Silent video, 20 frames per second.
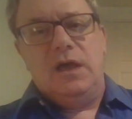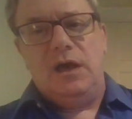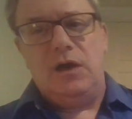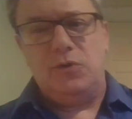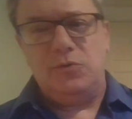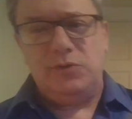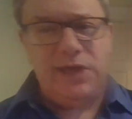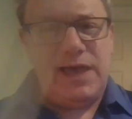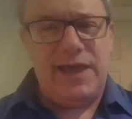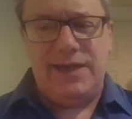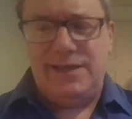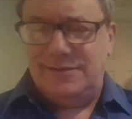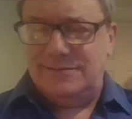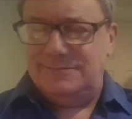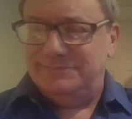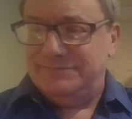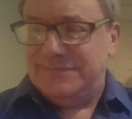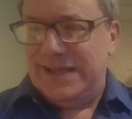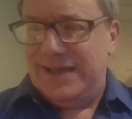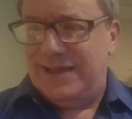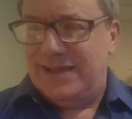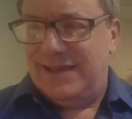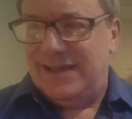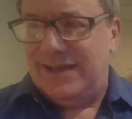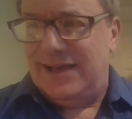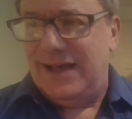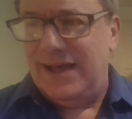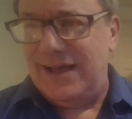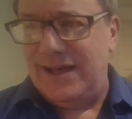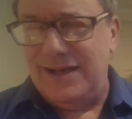Okay,
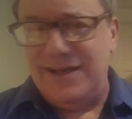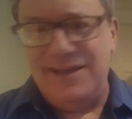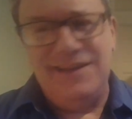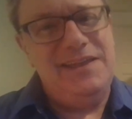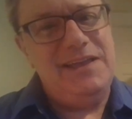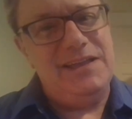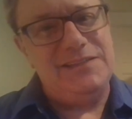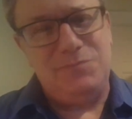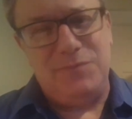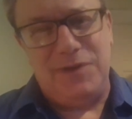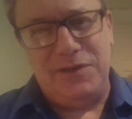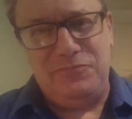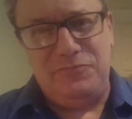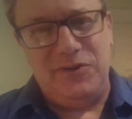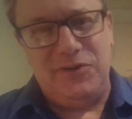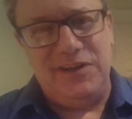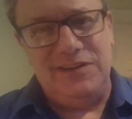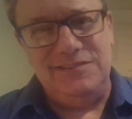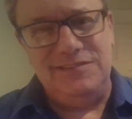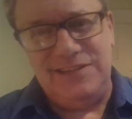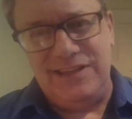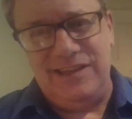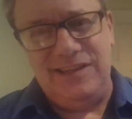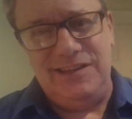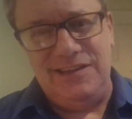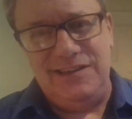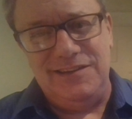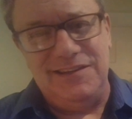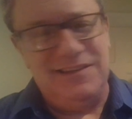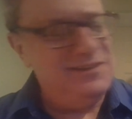as my friend
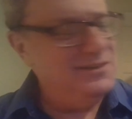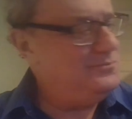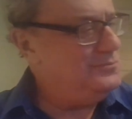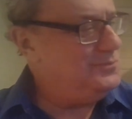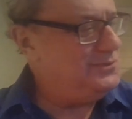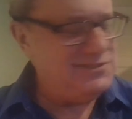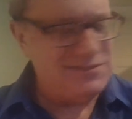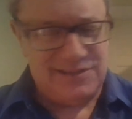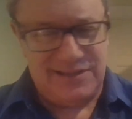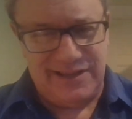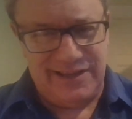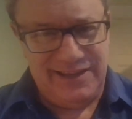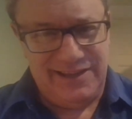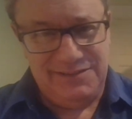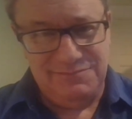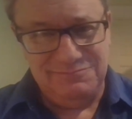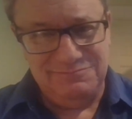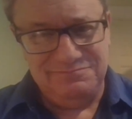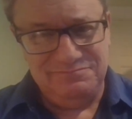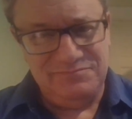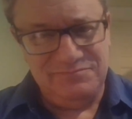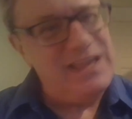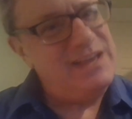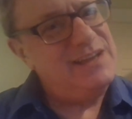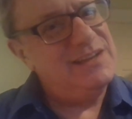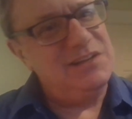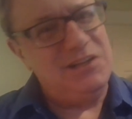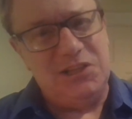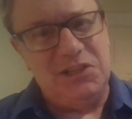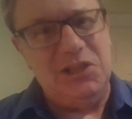Dean would say,
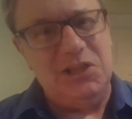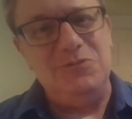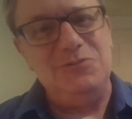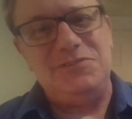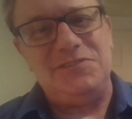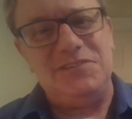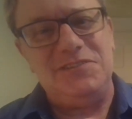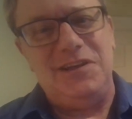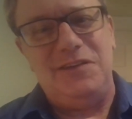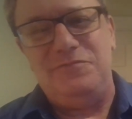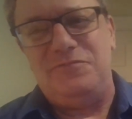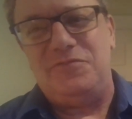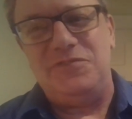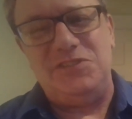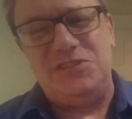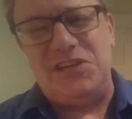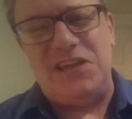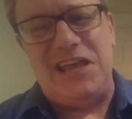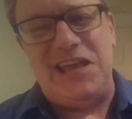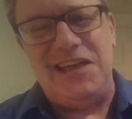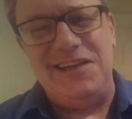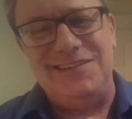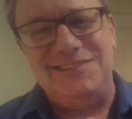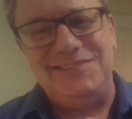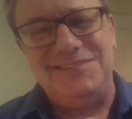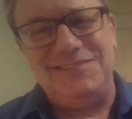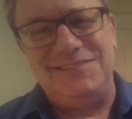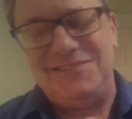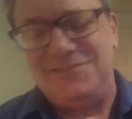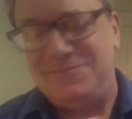close enough for
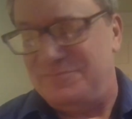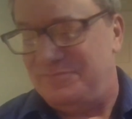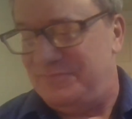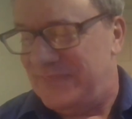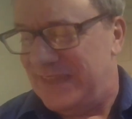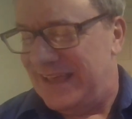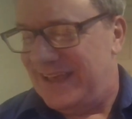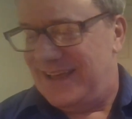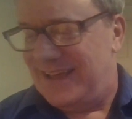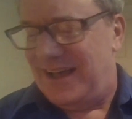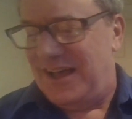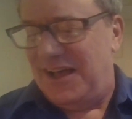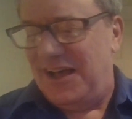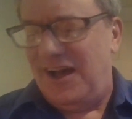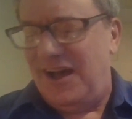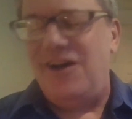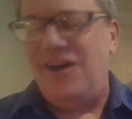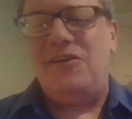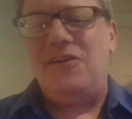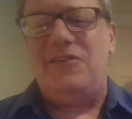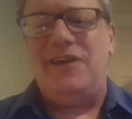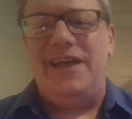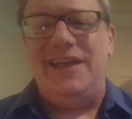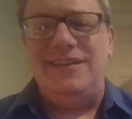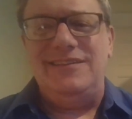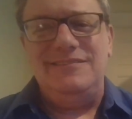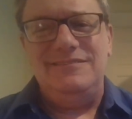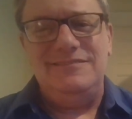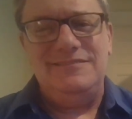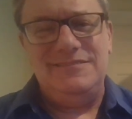jazz. All right,
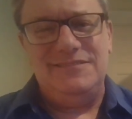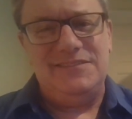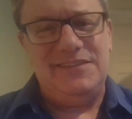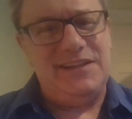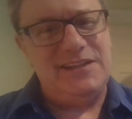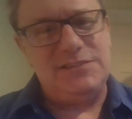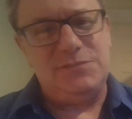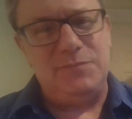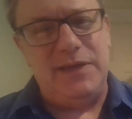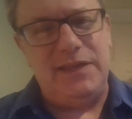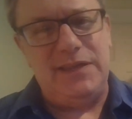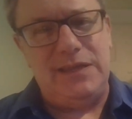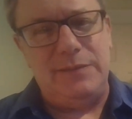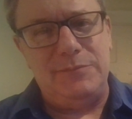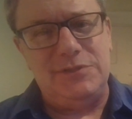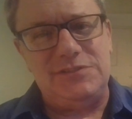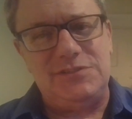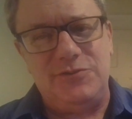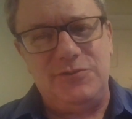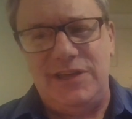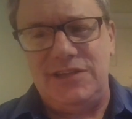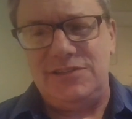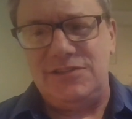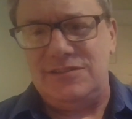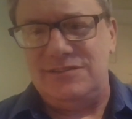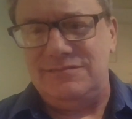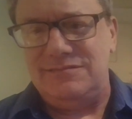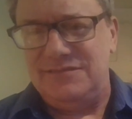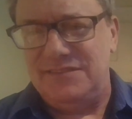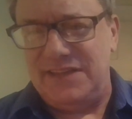there's my
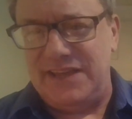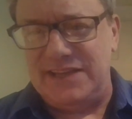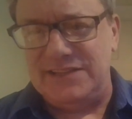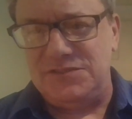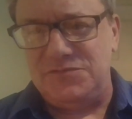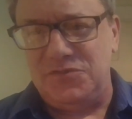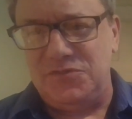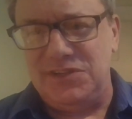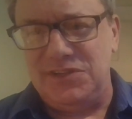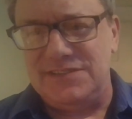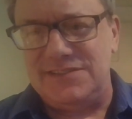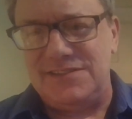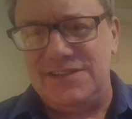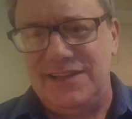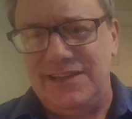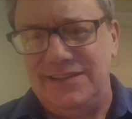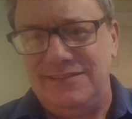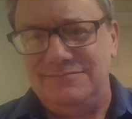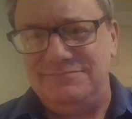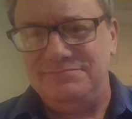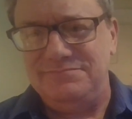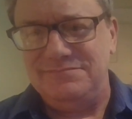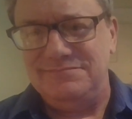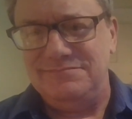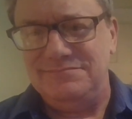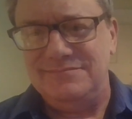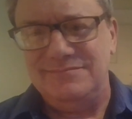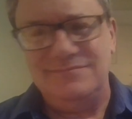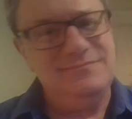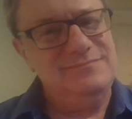demonstration. Thanks for listening.
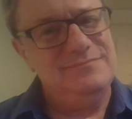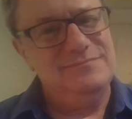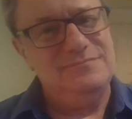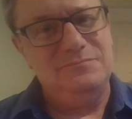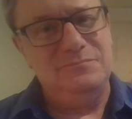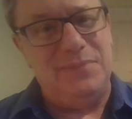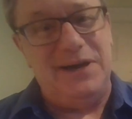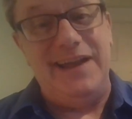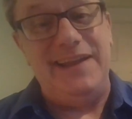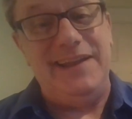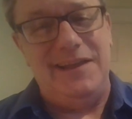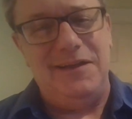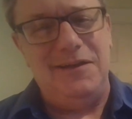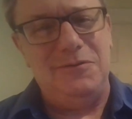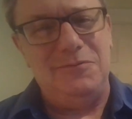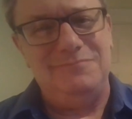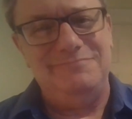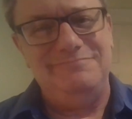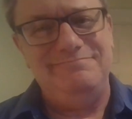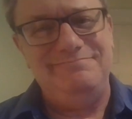Bye now.